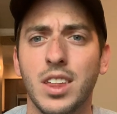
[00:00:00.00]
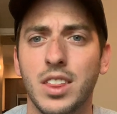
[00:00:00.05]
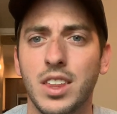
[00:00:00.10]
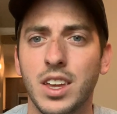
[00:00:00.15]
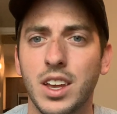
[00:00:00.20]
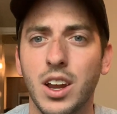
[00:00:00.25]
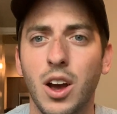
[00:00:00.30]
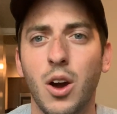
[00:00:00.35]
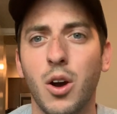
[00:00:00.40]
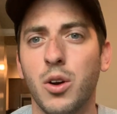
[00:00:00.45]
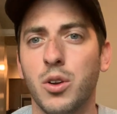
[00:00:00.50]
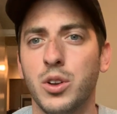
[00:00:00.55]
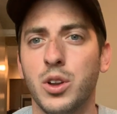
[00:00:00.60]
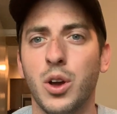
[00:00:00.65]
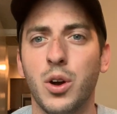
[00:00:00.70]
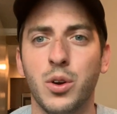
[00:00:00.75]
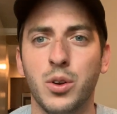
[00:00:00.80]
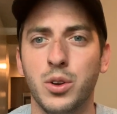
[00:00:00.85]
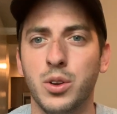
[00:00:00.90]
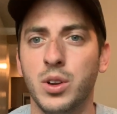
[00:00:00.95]
that, oh
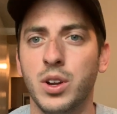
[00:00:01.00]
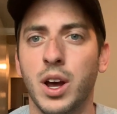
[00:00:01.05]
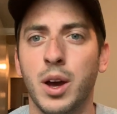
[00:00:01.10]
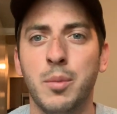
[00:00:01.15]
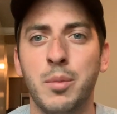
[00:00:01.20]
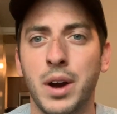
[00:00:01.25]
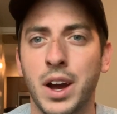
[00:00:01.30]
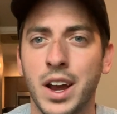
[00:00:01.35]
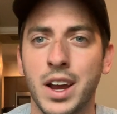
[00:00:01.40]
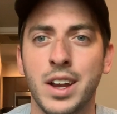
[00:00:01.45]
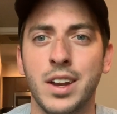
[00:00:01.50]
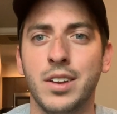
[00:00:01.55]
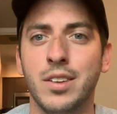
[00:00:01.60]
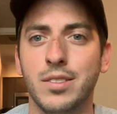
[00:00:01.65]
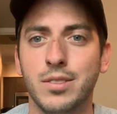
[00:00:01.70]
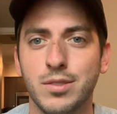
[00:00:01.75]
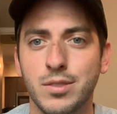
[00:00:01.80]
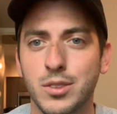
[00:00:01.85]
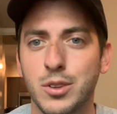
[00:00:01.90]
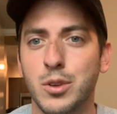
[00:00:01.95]
no, dude, I buy a
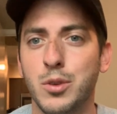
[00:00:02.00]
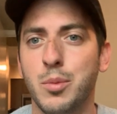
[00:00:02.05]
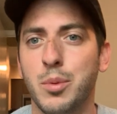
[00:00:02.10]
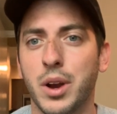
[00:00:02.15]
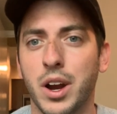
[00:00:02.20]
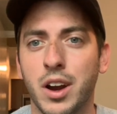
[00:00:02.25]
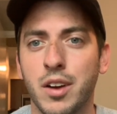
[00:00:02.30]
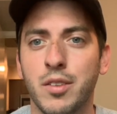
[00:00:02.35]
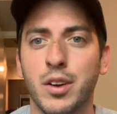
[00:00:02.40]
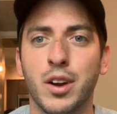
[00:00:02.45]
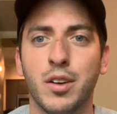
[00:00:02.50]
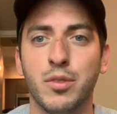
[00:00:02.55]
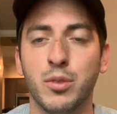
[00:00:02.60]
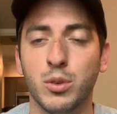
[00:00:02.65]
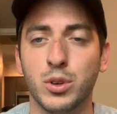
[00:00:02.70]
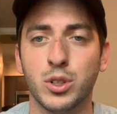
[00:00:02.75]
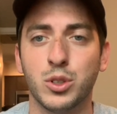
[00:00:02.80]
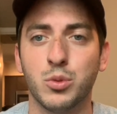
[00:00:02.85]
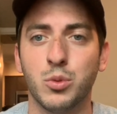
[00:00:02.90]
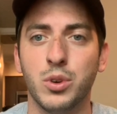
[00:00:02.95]
new pair of Air
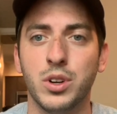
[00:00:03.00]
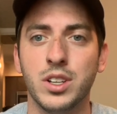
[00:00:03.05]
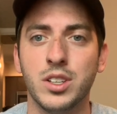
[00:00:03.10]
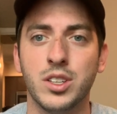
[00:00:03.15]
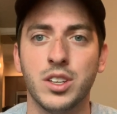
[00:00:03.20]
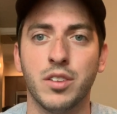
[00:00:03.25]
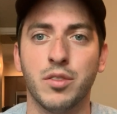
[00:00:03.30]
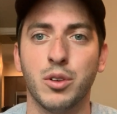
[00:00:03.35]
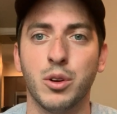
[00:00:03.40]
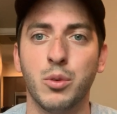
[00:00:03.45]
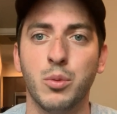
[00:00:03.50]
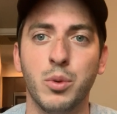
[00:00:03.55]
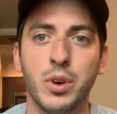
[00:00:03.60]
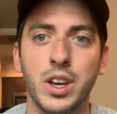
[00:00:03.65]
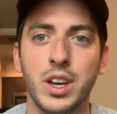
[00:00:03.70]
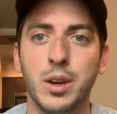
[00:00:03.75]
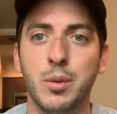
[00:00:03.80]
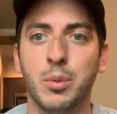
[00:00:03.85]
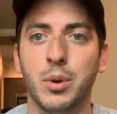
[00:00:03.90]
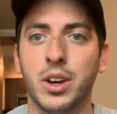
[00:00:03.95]
Force Ones every
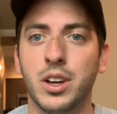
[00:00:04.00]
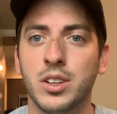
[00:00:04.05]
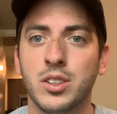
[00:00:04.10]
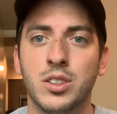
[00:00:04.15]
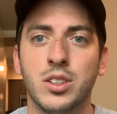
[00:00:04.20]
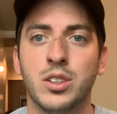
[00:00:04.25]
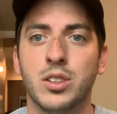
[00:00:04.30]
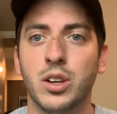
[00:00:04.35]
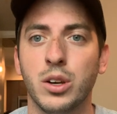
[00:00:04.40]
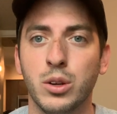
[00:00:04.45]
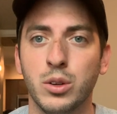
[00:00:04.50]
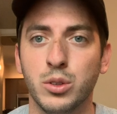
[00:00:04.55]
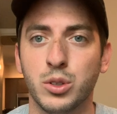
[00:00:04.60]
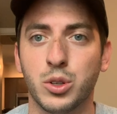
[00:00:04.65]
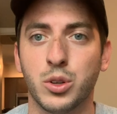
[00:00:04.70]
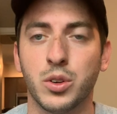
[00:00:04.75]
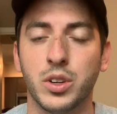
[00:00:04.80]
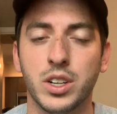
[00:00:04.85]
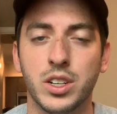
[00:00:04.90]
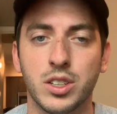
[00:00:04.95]
week because the toes
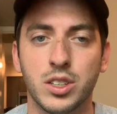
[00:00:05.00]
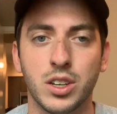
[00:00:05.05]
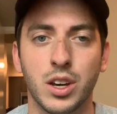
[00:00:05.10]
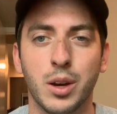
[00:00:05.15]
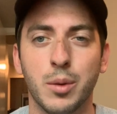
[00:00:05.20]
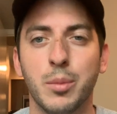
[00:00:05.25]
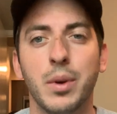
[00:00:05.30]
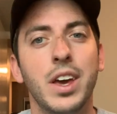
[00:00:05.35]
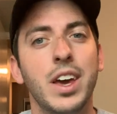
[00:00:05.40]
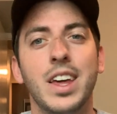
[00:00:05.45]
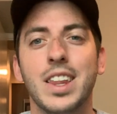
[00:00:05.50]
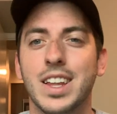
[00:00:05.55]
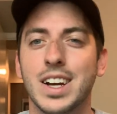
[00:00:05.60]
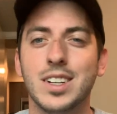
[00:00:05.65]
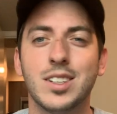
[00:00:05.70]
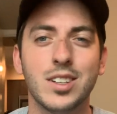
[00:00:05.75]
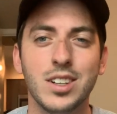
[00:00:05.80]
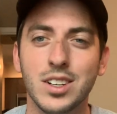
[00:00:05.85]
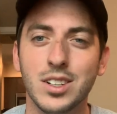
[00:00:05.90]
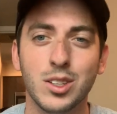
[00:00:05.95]
crease up.
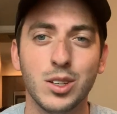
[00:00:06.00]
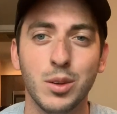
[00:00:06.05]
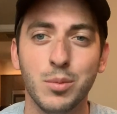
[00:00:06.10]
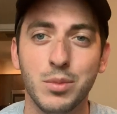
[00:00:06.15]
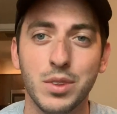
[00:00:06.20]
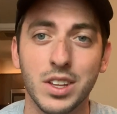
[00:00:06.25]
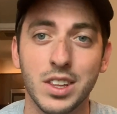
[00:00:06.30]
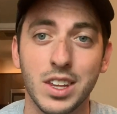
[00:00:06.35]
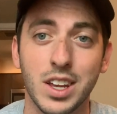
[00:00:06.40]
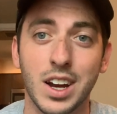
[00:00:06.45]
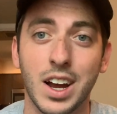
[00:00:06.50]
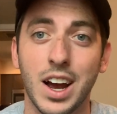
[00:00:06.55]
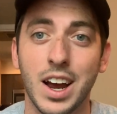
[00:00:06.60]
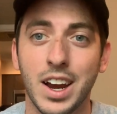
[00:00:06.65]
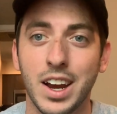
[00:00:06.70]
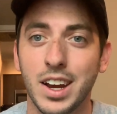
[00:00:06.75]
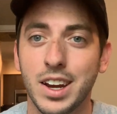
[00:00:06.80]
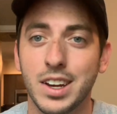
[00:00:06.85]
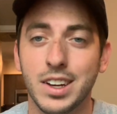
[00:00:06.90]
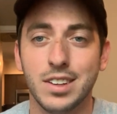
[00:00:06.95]
That's not something that
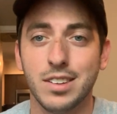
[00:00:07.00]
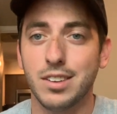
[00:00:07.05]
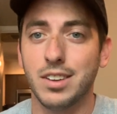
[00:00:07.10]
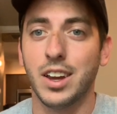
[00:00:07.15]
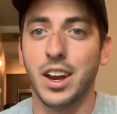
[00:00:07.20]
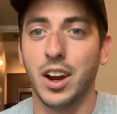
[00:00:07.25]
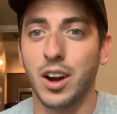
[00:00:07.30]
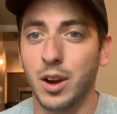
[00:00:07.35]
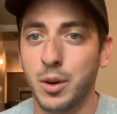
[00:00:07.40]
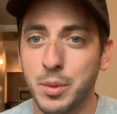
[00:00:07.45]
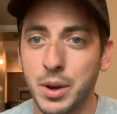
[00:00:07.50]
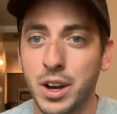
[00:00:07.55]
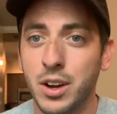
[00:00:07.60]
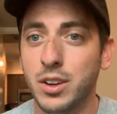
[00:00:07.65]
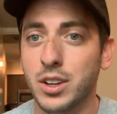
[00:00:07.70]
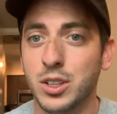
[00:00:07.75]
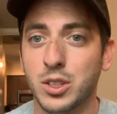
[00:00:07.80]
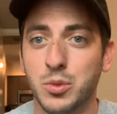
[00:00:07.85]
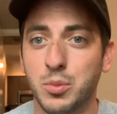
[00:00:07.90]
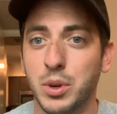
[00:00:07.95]
I care
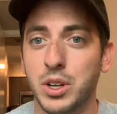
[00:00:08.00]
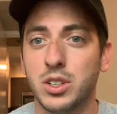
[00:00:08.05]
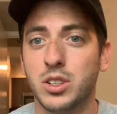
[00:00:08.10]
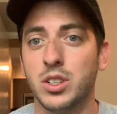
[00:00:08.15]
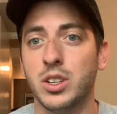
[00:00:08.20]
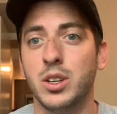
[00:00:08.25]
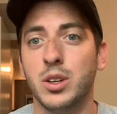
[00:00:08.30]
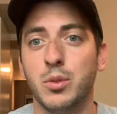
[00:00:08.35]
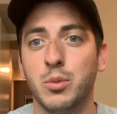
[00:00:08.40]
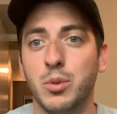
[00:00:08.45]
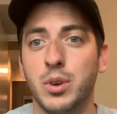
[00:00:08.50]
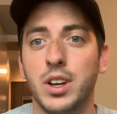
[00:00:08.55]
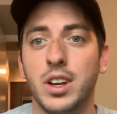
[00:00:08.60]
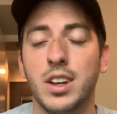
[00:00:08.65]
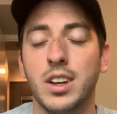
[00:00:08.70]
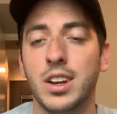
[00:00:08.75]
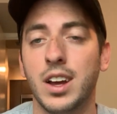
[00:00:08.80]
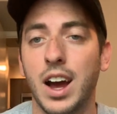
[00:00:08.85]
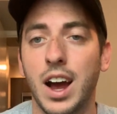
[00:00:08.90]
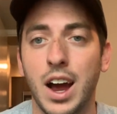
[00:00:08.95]
about, especially
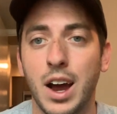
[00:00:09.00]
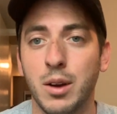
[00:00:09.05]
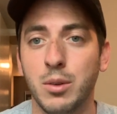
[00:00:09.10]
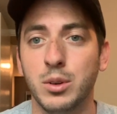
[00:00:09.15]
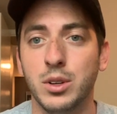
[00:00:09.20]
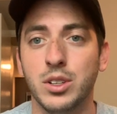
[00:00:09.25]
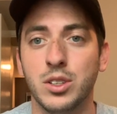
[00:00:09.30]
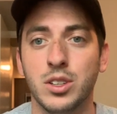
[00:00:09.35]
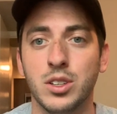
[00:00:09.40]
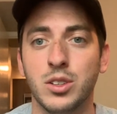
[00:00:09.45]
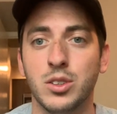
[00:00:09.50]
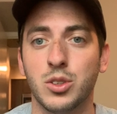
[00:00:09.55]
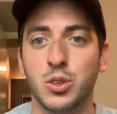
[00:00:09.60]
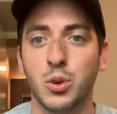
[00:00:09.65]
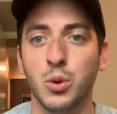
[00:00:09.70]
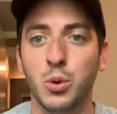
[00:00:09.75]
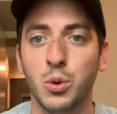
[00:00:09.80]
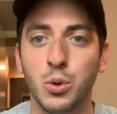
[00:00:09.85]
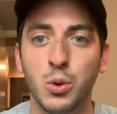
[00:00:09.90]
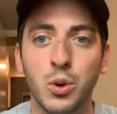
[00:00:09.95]
when I was in
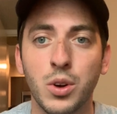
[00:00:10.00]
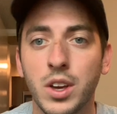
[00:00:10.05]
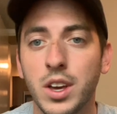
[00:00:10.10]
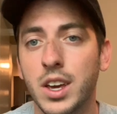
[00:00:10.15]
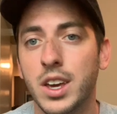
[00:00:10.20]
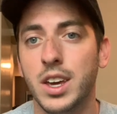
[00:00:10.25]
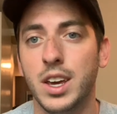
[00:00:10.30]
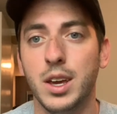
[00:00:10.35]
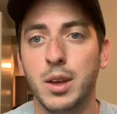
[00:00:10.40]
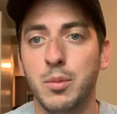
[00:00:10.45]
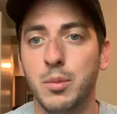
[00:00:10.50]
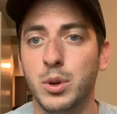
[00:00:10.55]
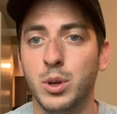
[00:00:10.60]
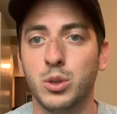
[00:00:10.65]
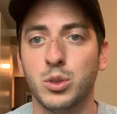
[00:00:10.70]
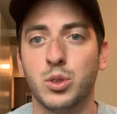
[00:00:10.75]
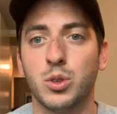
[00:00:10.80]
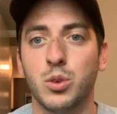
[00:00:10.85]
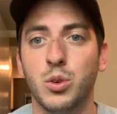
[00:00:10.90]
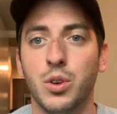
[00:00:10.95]
school, in
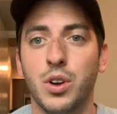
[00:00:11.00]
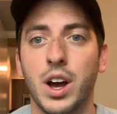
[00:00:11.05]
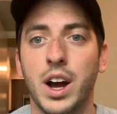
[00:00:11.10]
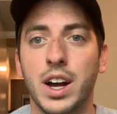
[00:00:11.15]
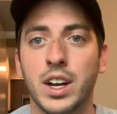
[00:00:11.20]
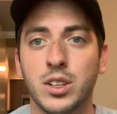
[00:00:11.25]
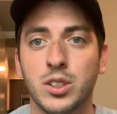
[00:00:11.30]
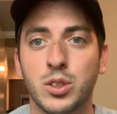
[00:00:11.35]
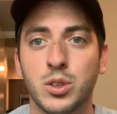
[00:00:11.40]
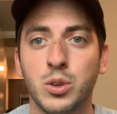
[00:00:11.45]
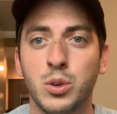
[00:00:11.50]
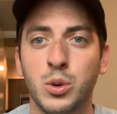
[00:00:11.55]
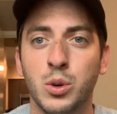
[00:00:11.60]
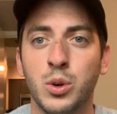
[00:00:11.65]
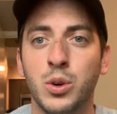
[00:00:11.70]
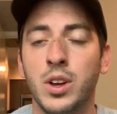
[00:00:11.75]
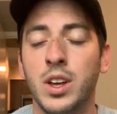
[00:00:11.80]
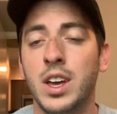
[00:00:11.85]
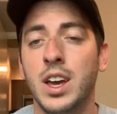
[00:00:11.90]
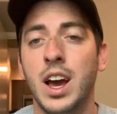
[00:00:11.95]
middle school and high
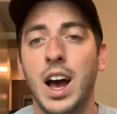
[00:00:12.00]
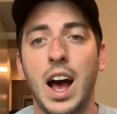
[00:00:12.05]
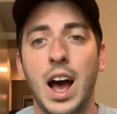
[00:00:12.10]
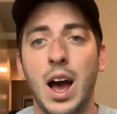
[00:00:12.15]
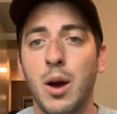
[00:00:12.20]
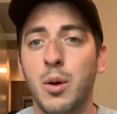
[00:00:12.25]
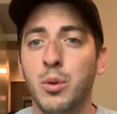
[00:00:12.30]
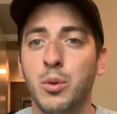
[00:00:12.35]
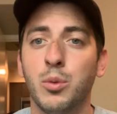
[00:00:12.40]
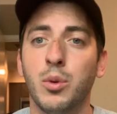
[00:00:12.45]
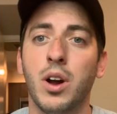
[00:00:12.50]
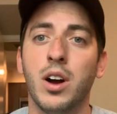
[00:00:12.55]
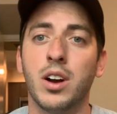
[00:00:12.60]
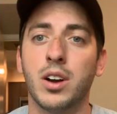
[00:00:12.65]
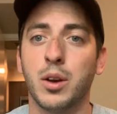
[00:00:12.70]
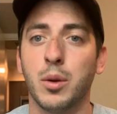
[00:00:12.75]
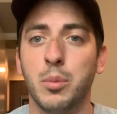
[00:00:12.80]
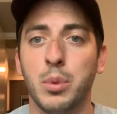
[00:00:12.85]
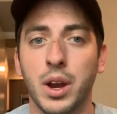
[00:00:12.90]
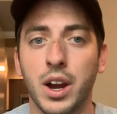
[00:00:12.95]
school. I would
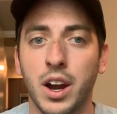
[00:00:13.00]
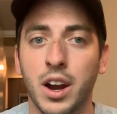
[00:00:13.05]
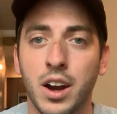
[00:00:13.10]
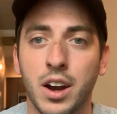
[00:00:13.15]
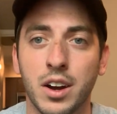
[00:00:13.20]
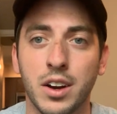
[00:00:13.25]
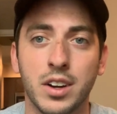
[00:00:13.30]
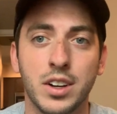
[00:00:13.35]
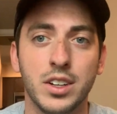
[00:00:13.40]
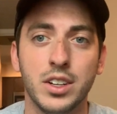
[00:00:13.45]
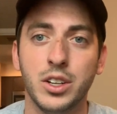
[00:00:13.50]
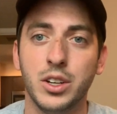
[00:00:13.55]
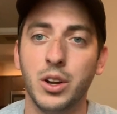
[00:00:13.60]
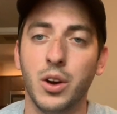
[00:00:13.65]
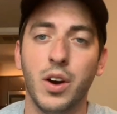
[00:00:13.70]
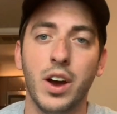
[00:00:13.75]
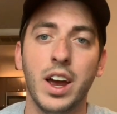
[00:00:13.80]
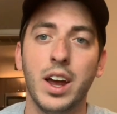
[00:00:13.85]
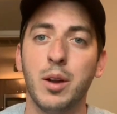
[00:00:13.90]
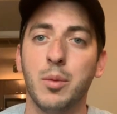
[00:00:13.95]
rock a pair, you know,
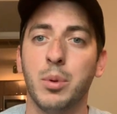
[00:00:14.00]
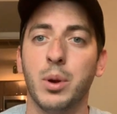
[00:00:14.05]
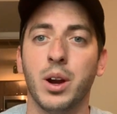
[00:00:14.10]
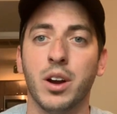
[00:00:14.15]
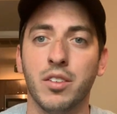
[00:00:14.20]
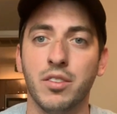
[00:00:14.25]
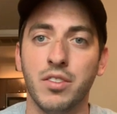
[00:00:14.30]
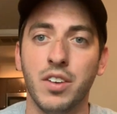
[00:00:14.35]
I had a pair of